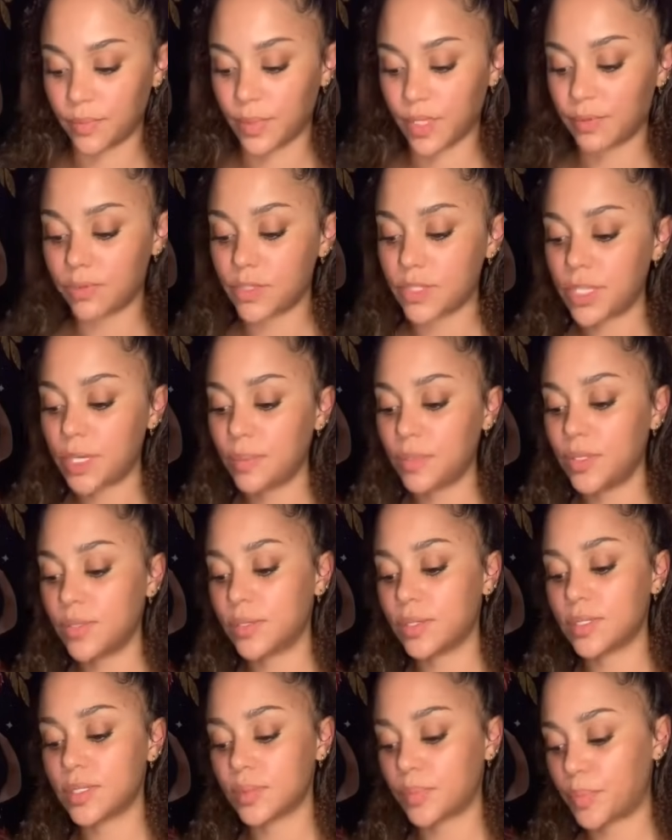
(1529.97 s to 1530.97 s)
For some of you,
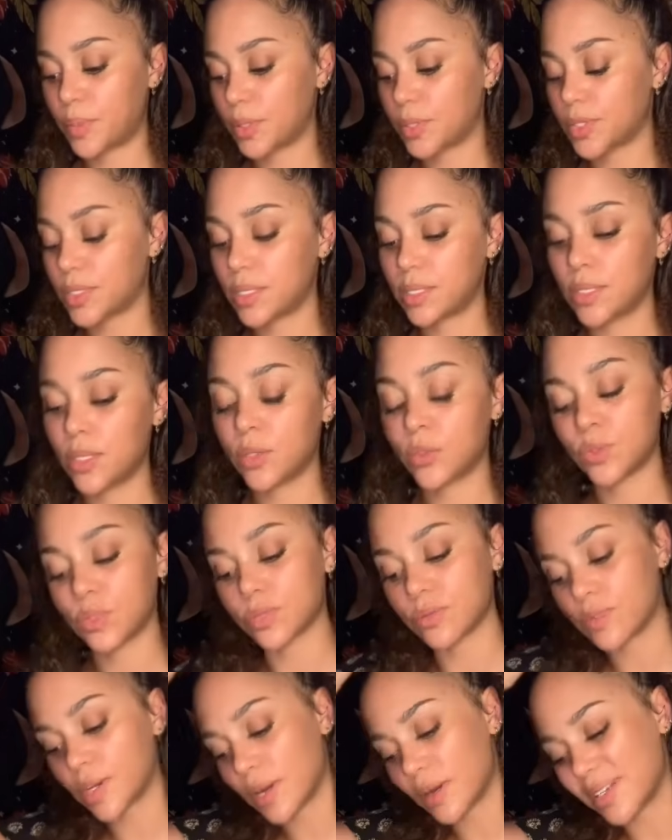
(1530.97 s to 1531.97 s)
there's a person here who's
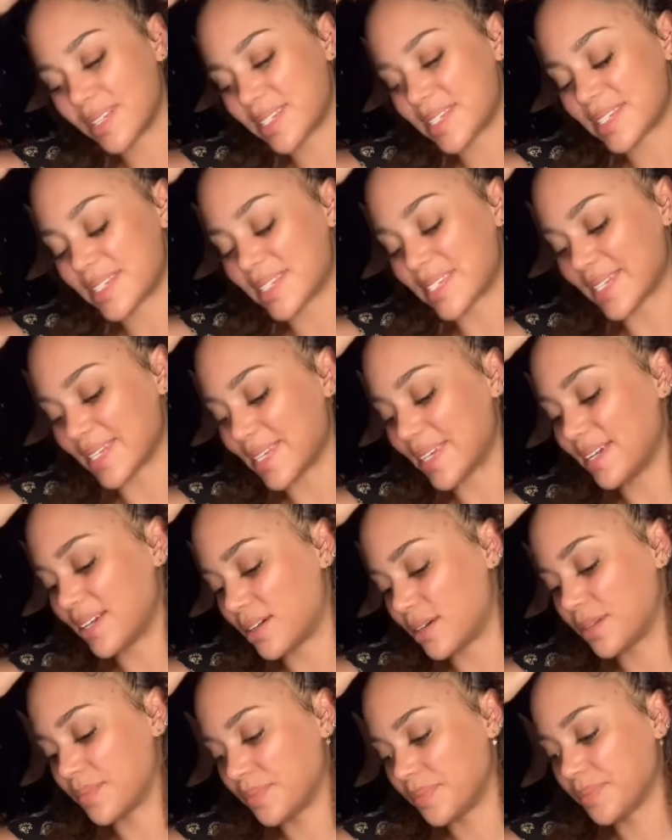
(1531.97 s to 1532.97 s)
very slick
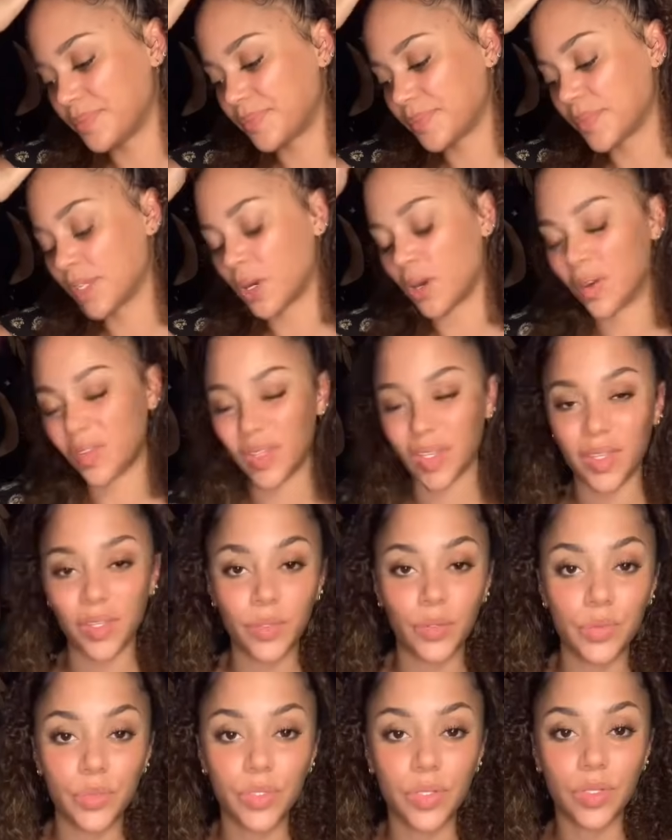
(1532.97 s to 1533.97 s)
or they
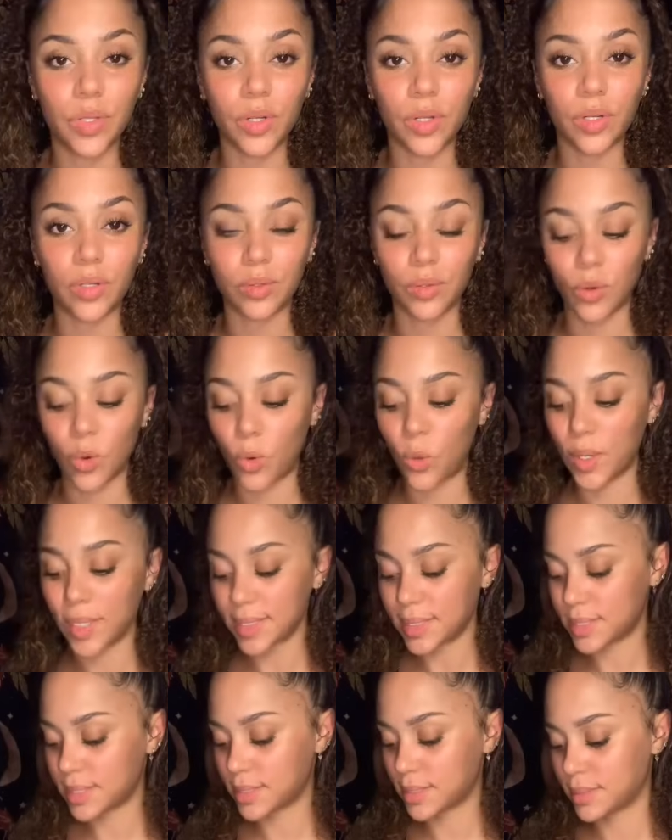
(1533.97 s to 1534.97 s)
use their
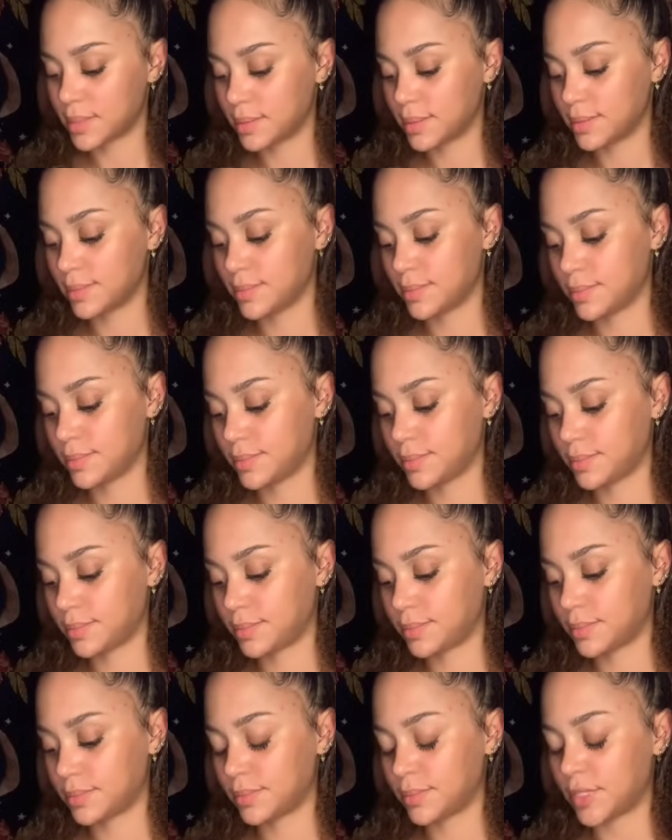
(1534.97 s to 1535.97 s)
wit.
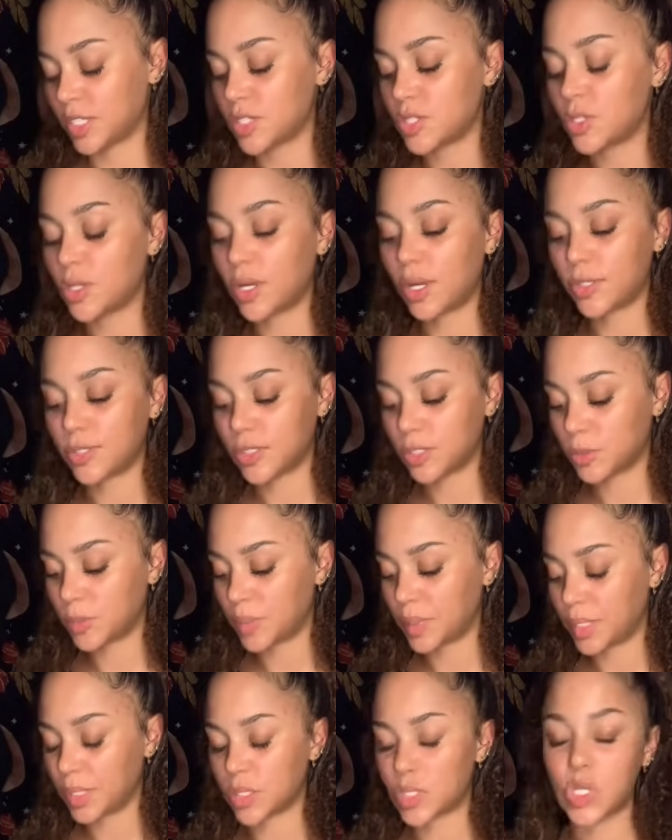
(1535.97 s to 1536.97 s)
This could also
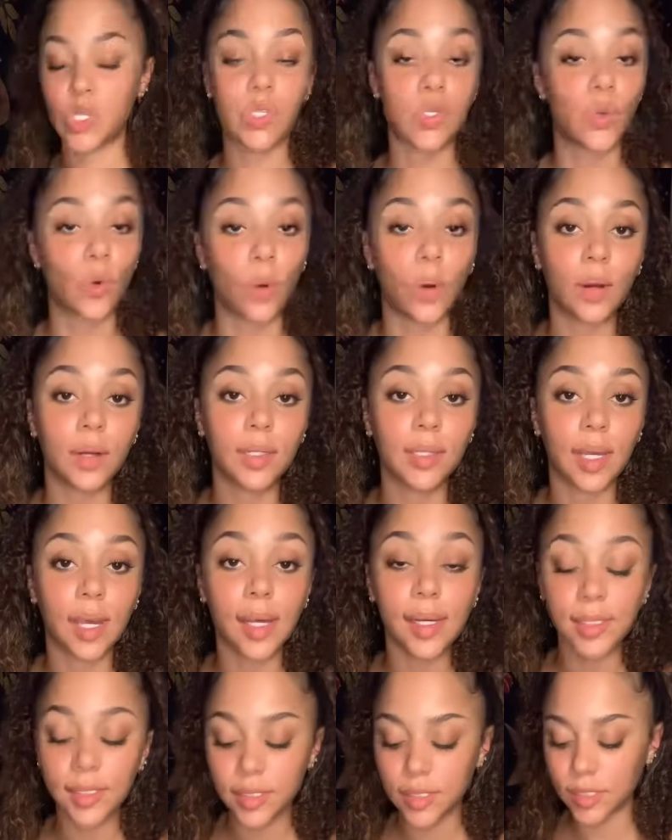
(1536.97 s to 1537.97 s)
be a scorned
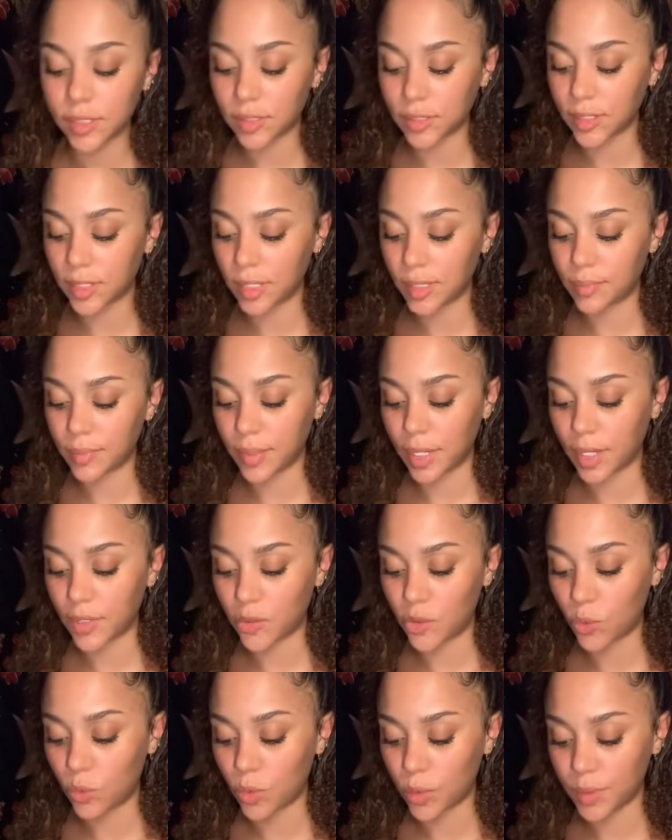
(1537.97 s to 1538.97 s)
ex, okay, man
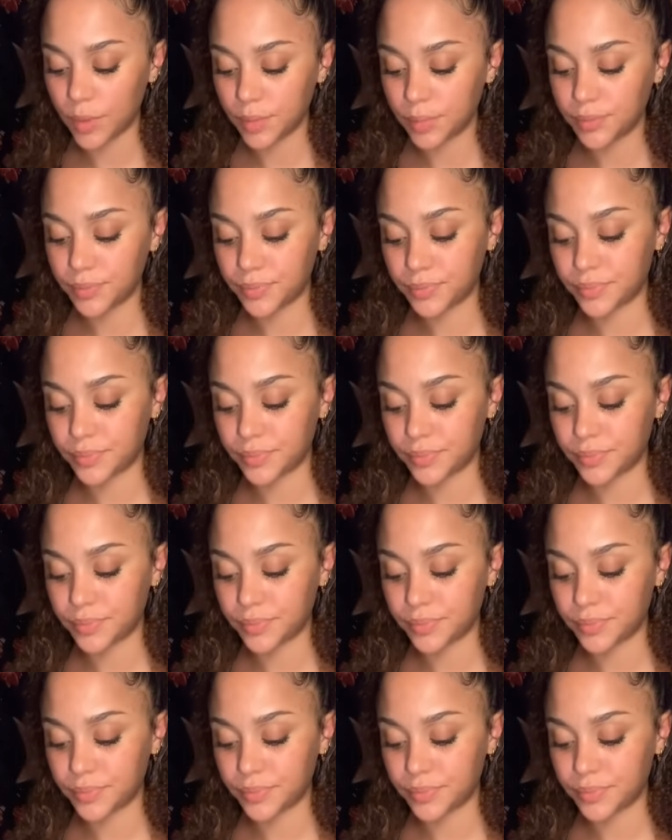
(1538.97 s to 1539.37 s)
or woman.